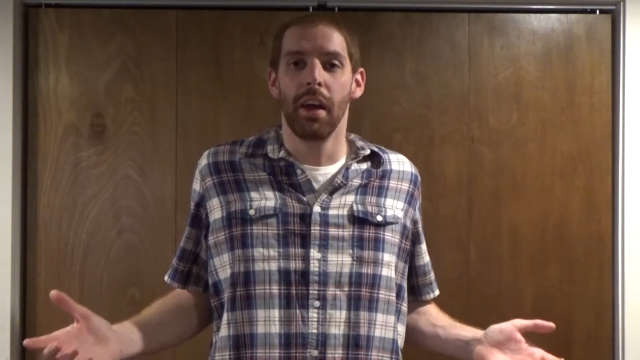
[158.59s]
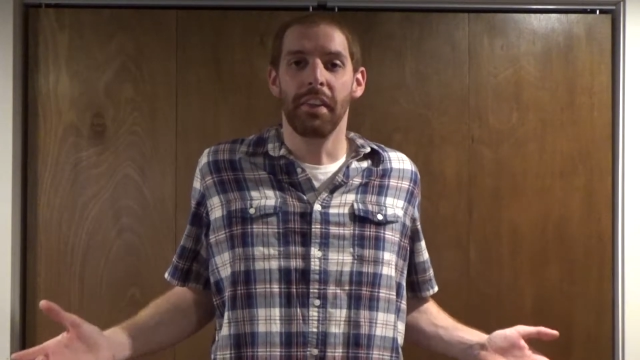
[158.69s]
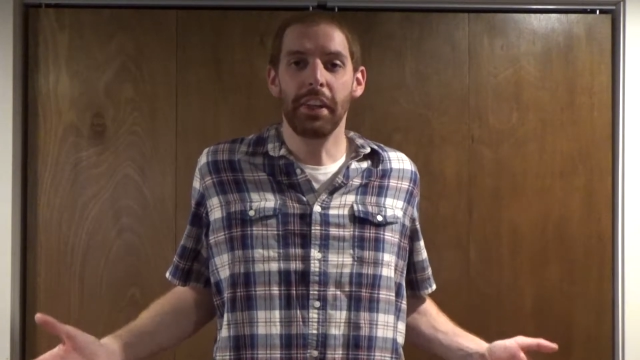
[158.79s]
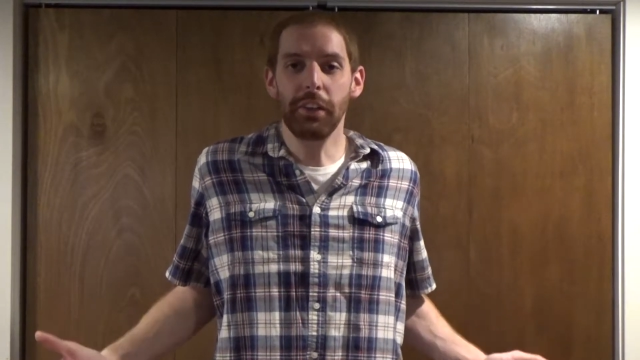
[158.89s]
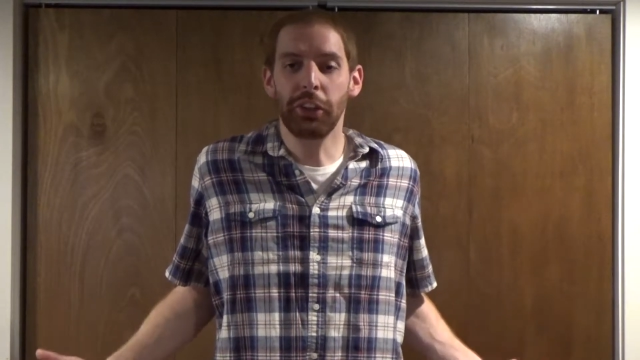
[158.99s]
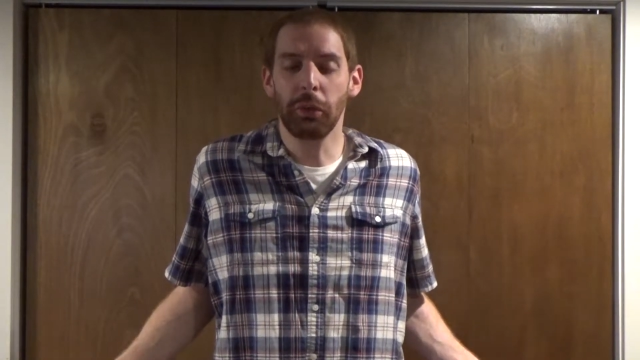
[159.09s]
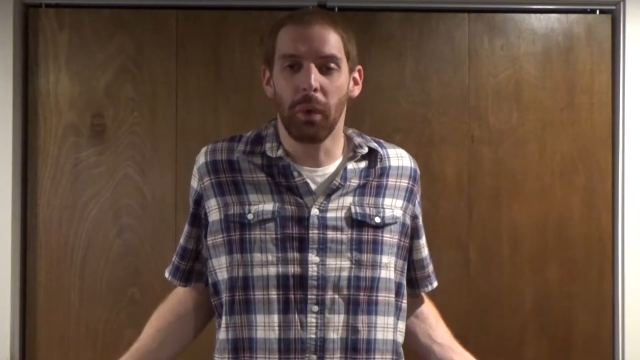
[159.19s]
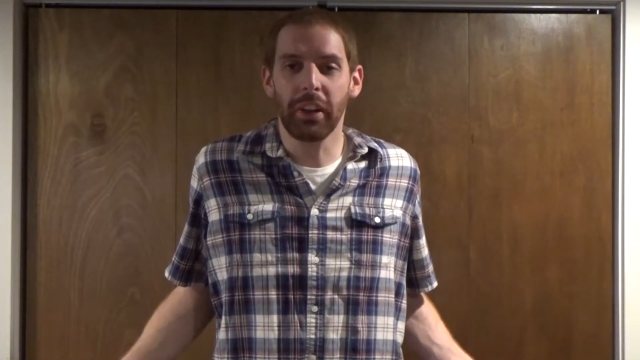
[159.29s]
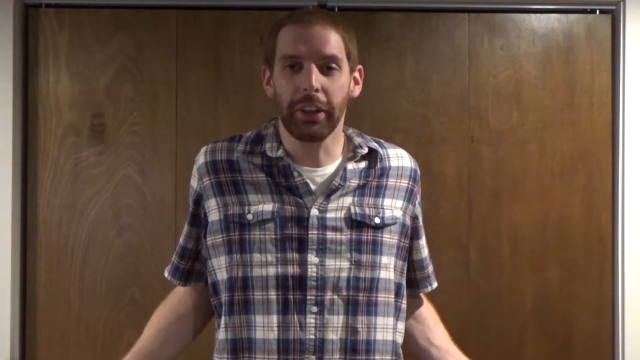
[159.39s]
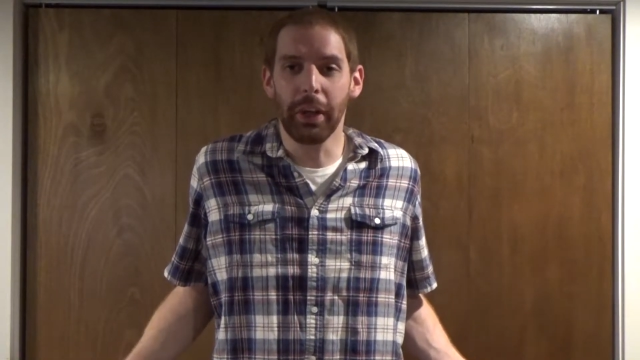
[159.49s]
then you should
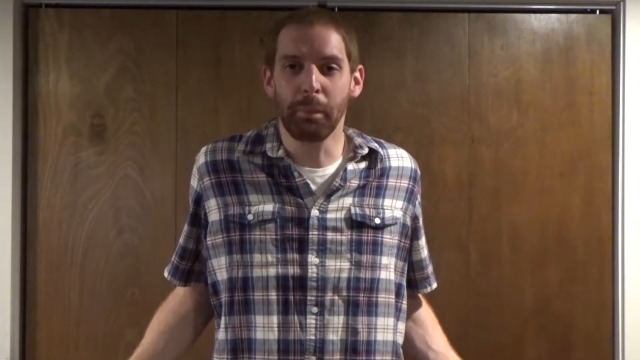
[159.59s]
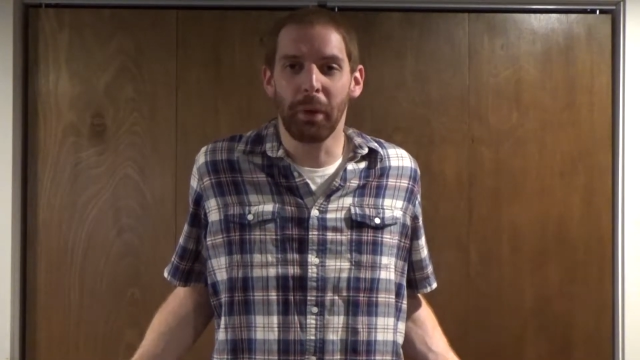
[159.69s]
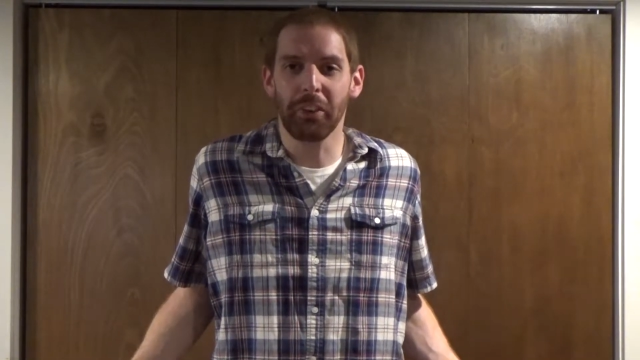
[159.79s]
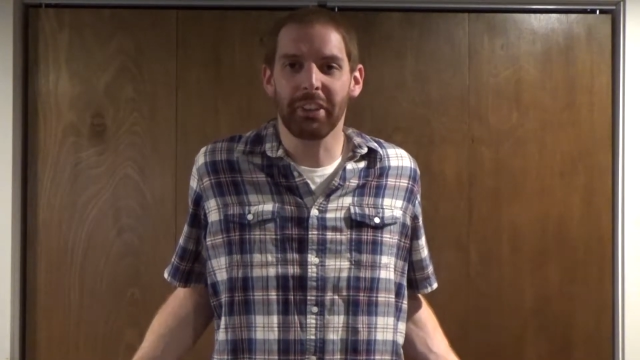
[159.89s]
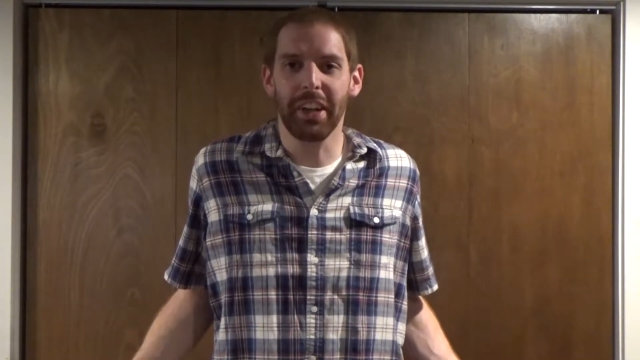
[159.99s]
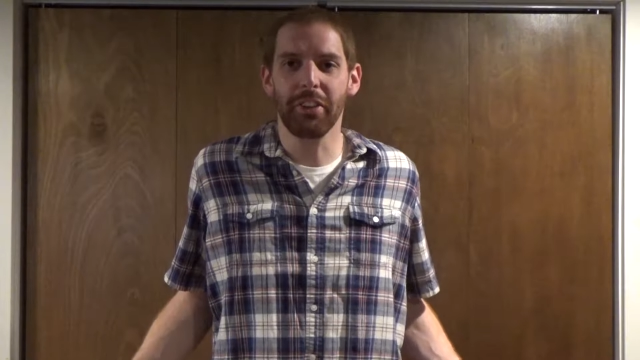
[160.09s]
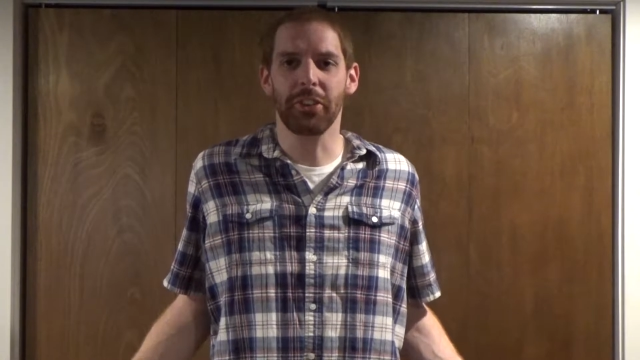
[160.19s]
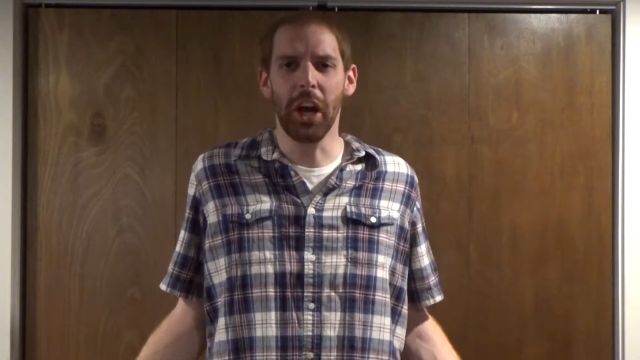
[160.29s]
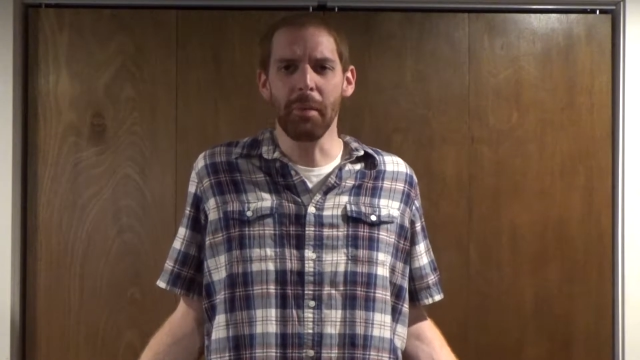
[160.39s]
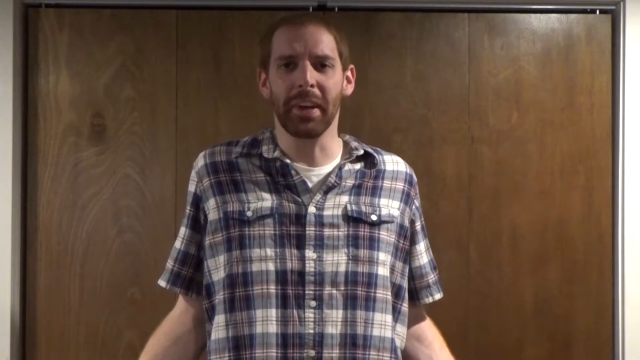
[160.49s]
want the loopholes closed too,